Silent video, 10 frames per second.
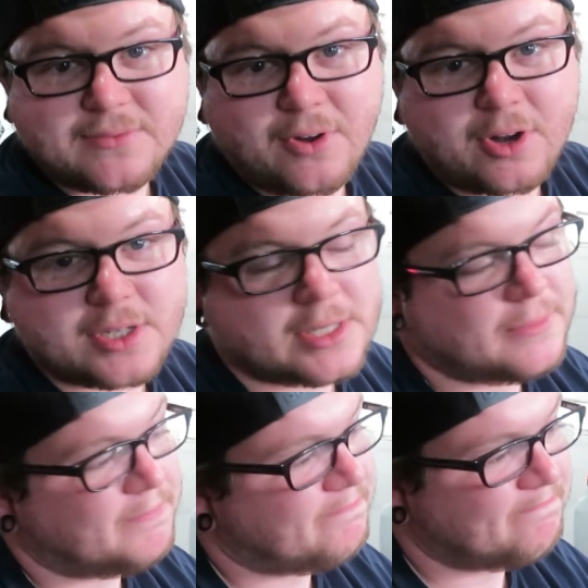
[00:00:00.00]
first.
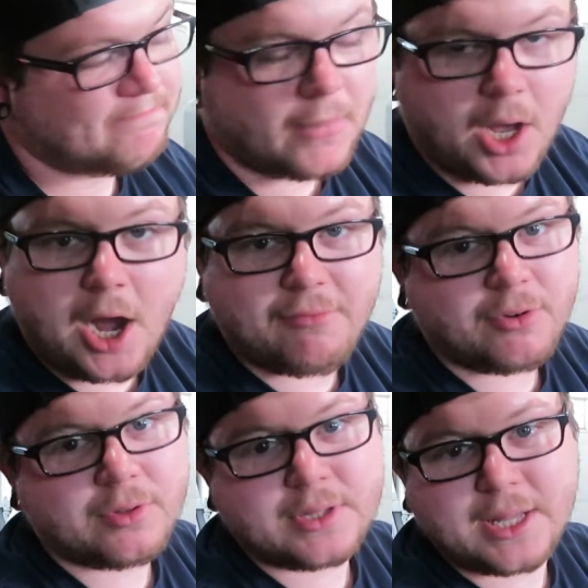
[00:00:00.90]

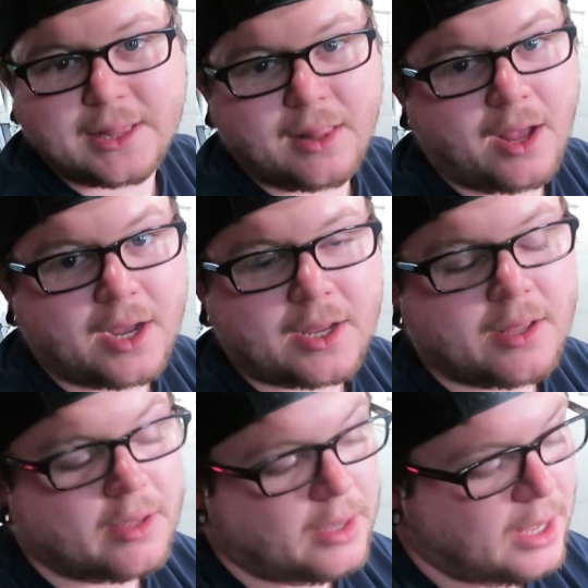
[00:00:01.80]
Awful, didn't lock.
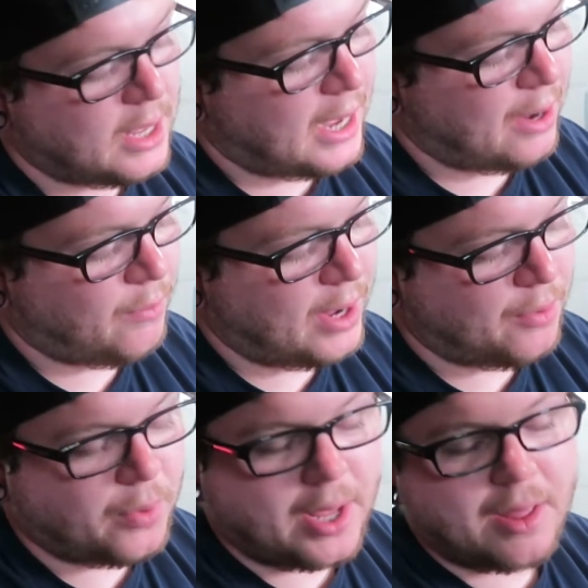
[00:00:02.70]
I
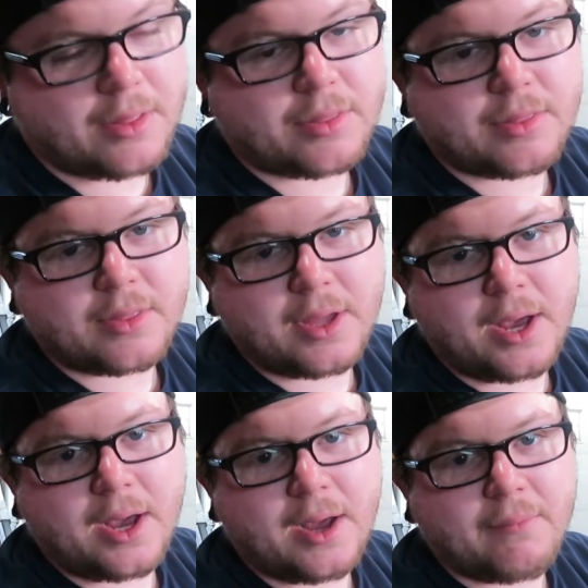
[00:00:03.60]
went with
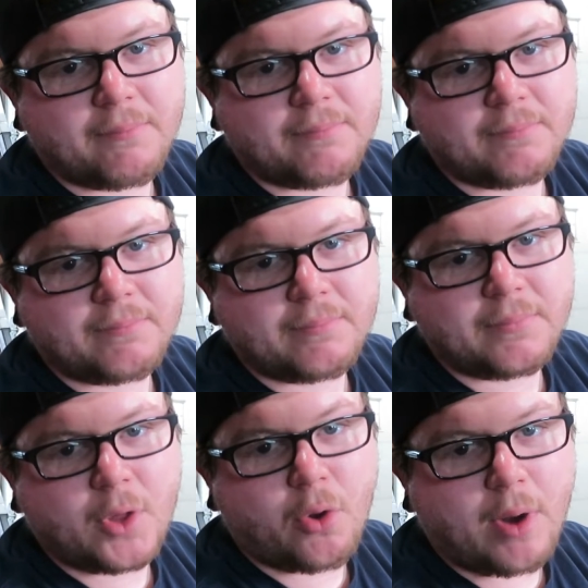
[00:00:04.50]

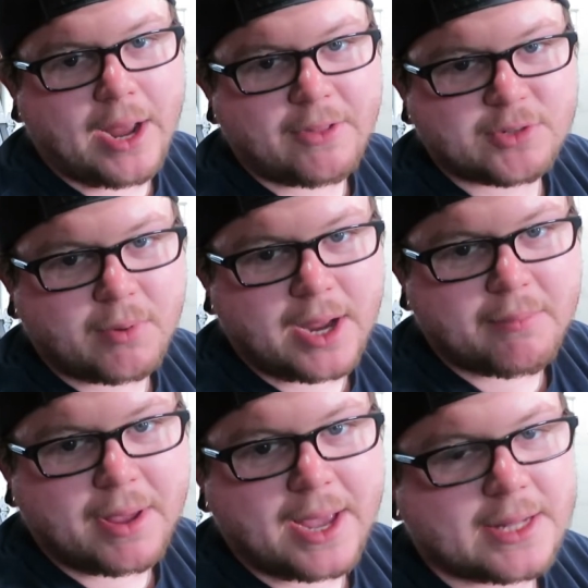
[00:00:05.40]
O'Reilly's
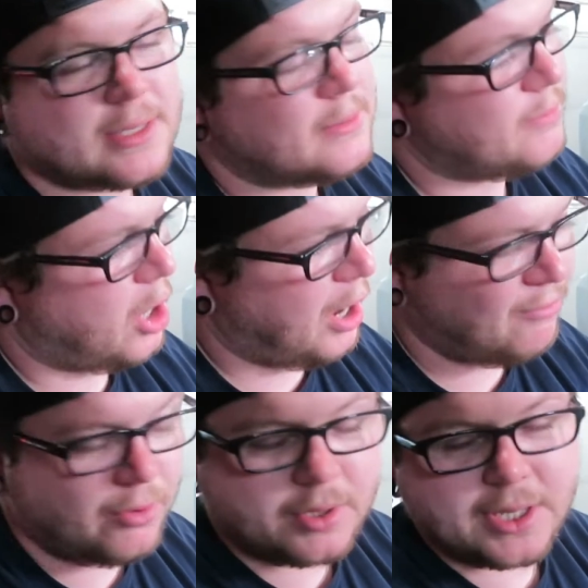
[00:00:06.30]
brand pads.
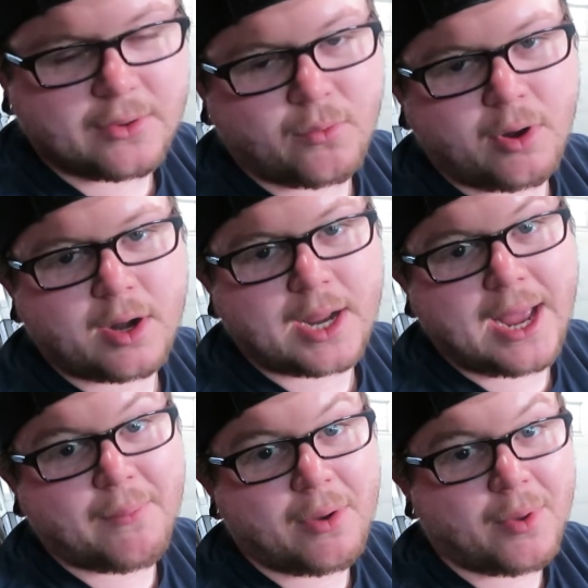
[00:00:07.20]
Awful, didn't work.
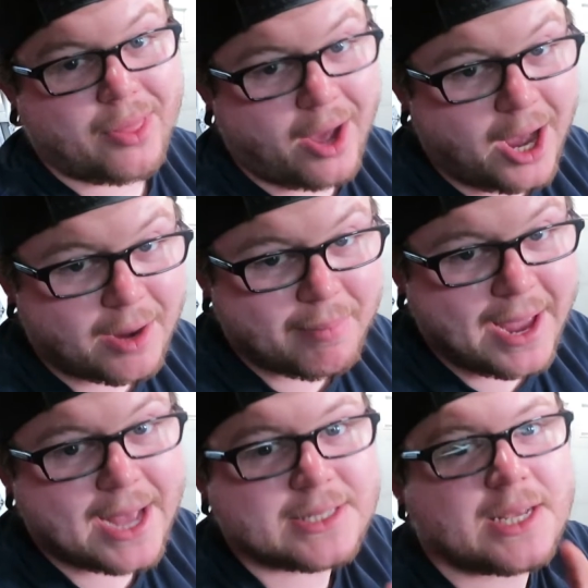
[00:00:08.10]
I went with Hawk
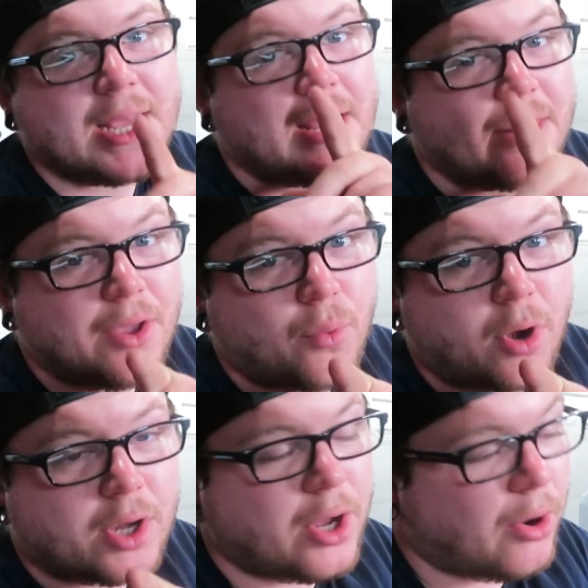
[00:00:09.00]
pads. They
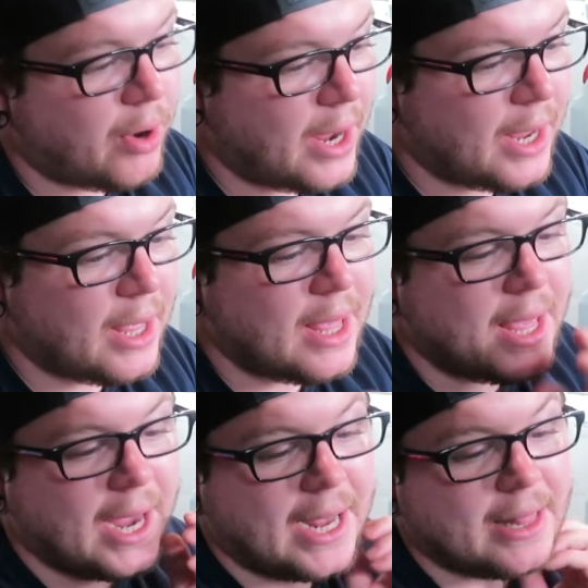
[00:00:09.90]
worked alright.
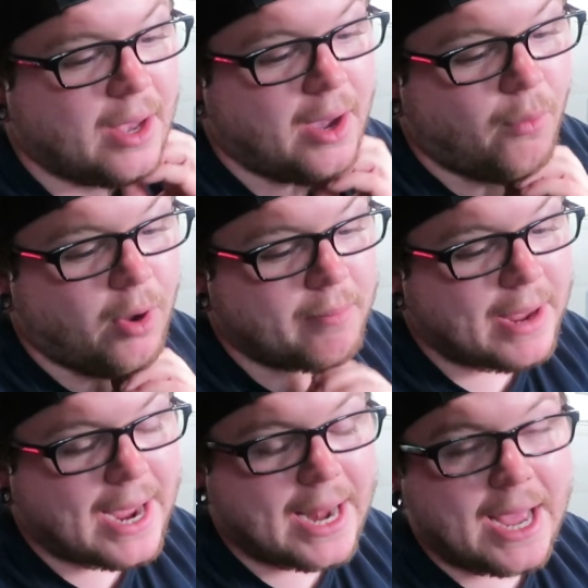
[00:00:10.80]
And the one
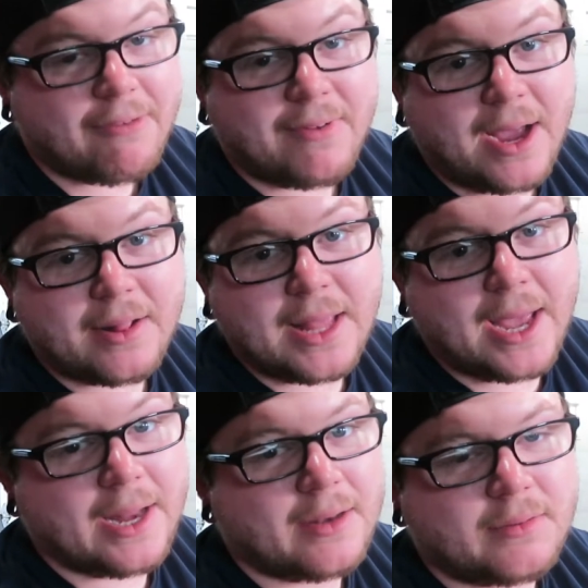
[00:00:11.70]
pad I found
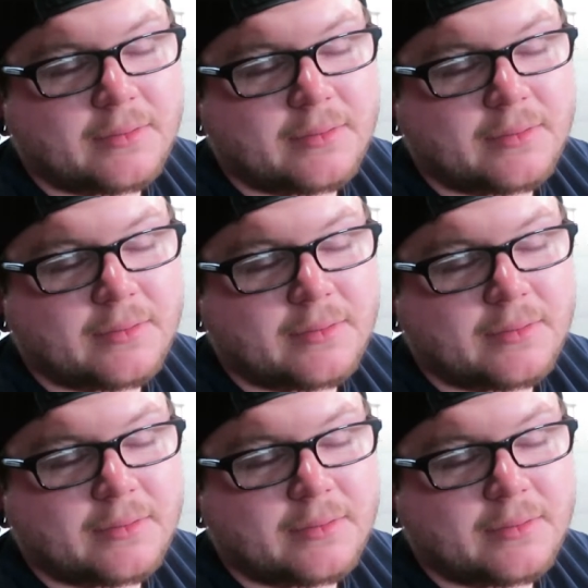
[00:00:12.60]
that